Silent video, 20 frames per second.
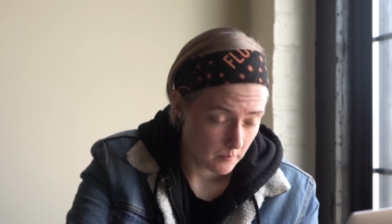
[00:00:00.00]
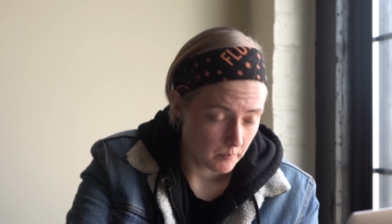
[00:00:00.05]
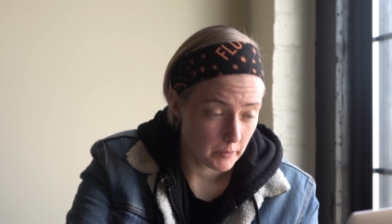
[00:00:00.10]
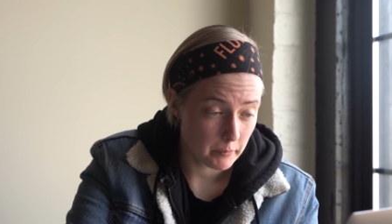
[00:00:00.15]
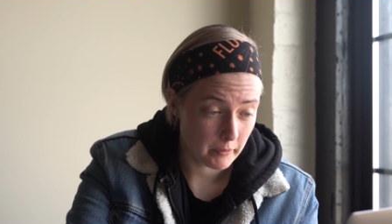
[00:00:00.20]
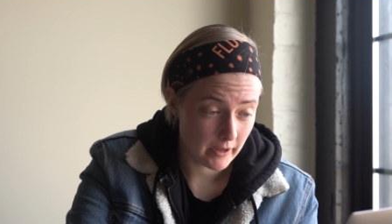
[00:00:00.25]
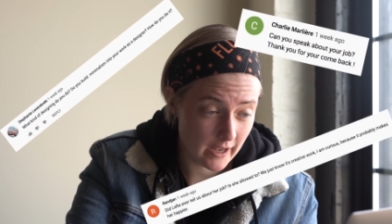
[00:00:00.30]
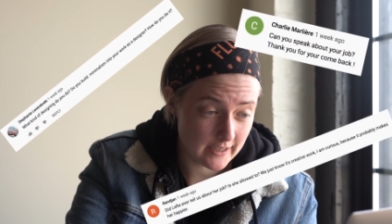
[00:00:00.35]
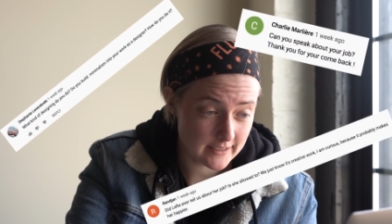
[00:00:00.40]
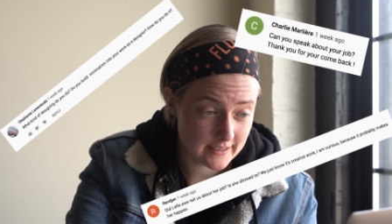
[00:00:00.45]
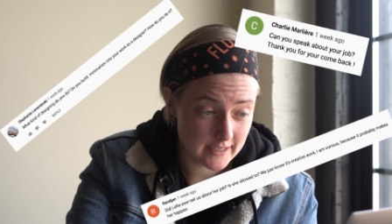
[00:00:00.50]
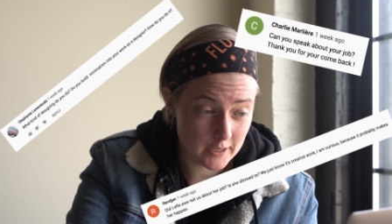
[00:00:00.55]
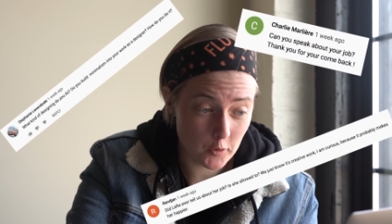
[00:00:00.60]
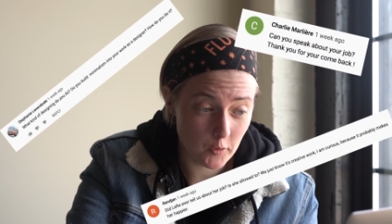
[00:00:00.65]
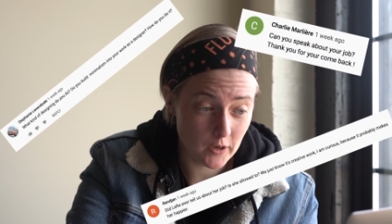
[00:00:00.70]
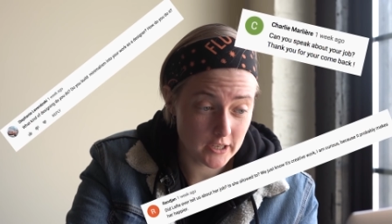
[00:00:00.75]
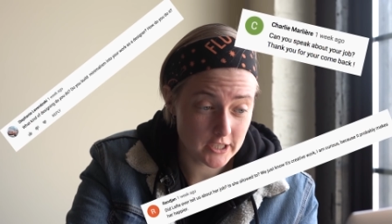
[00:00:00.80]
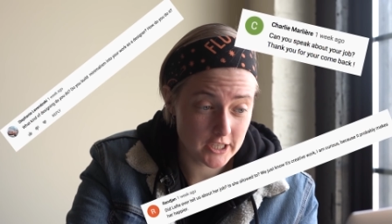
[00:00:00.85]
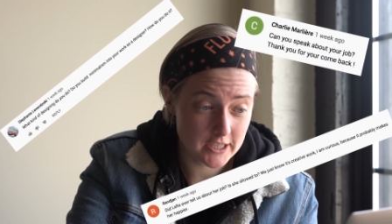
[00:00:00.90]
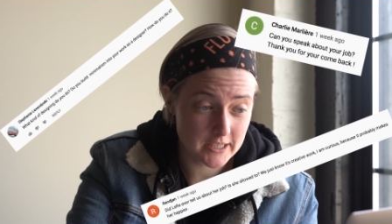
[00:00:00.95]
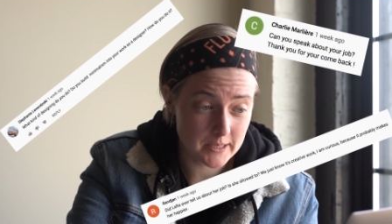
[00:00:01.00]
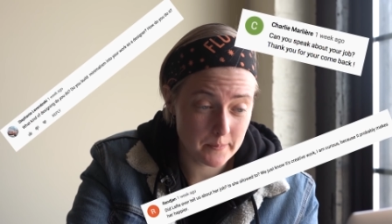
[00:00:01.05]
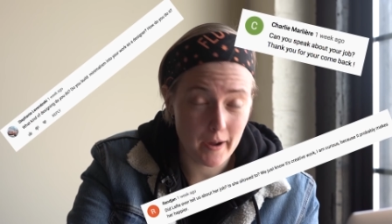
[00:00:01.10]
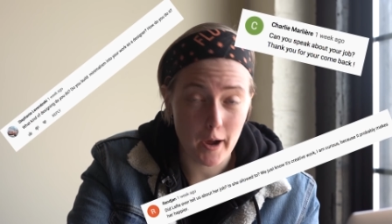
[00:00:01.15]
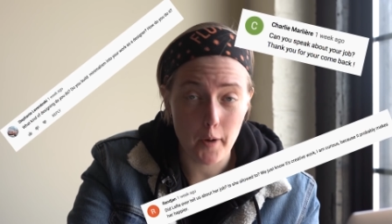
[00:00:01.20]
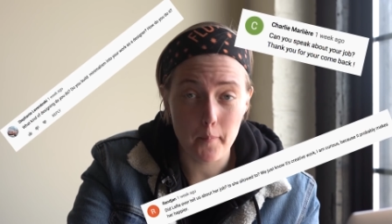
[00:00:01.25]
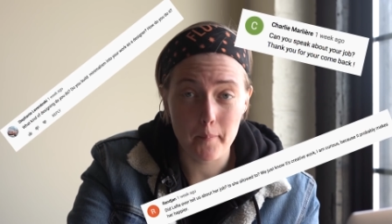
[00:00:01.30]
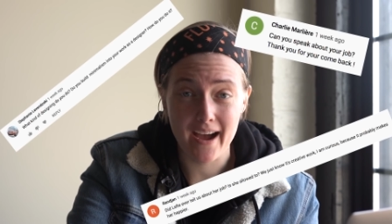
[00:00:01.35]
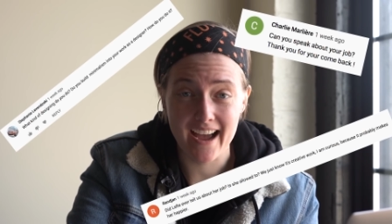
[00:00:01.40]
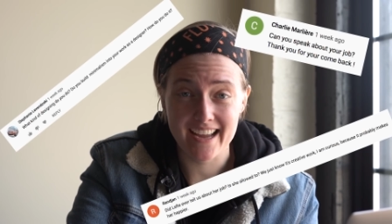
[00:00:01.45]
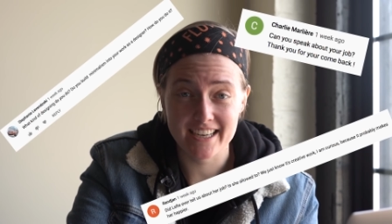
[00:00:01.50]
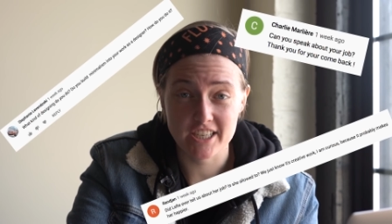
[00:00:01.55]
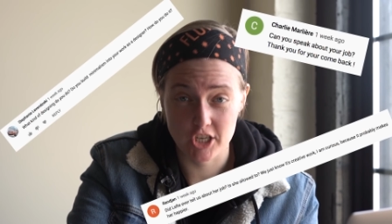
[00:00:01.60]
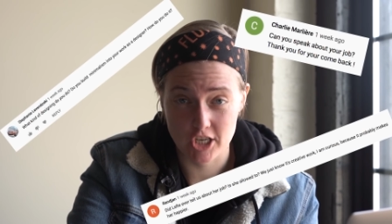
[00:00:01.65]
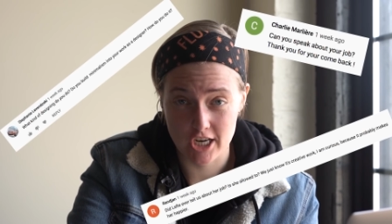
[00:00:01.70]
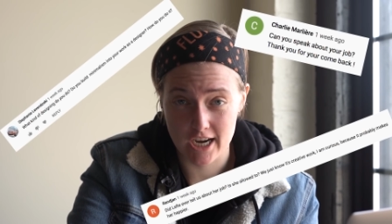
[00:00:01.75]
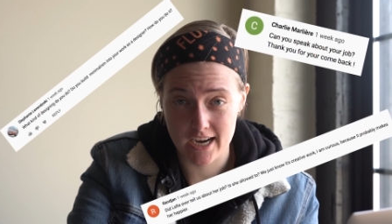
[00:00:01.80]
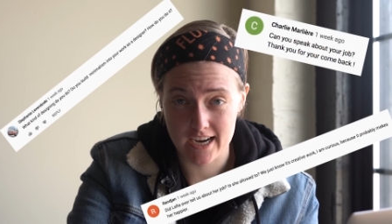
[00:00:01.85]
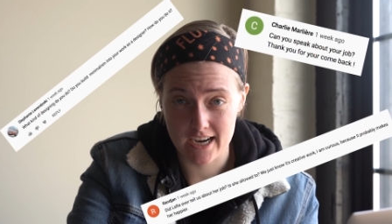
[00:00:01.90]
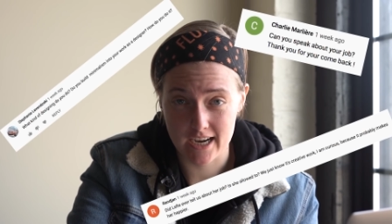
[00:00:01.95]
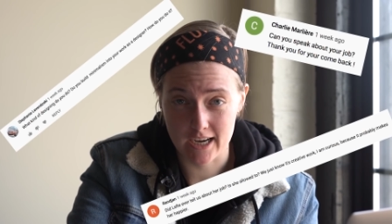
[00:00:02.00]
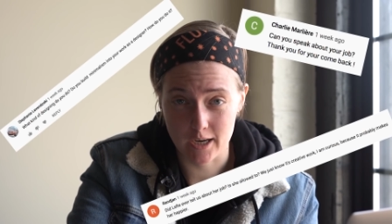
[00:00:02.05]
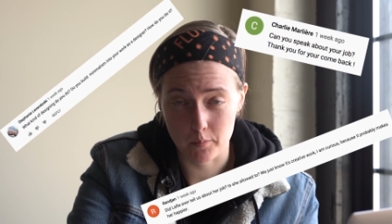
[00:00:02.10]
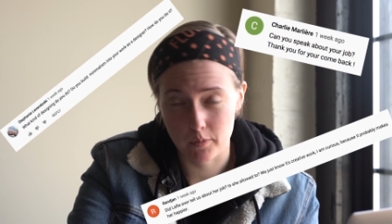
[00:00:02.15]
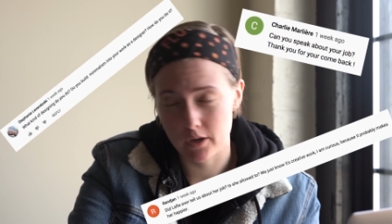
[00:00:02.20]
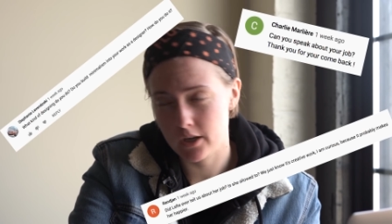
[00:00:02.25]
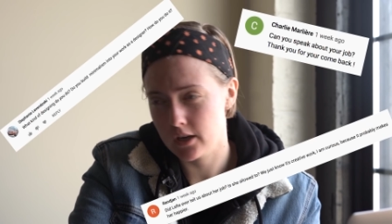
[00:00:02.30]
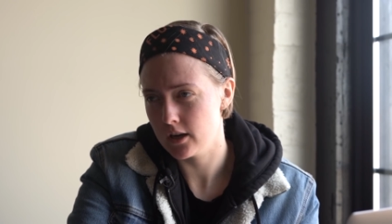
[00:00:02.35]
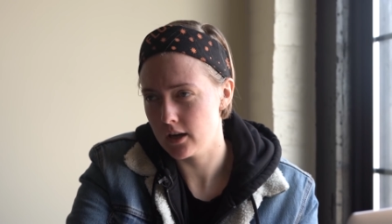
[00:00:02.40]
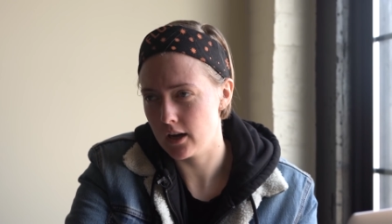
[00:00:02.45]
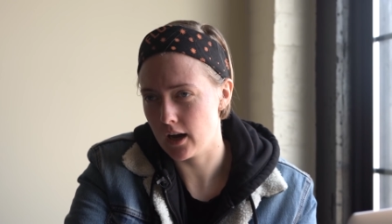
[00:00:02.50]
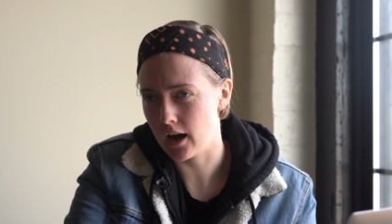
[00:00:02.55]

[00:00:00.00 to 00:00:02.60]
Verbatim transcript: People asking questions about my job.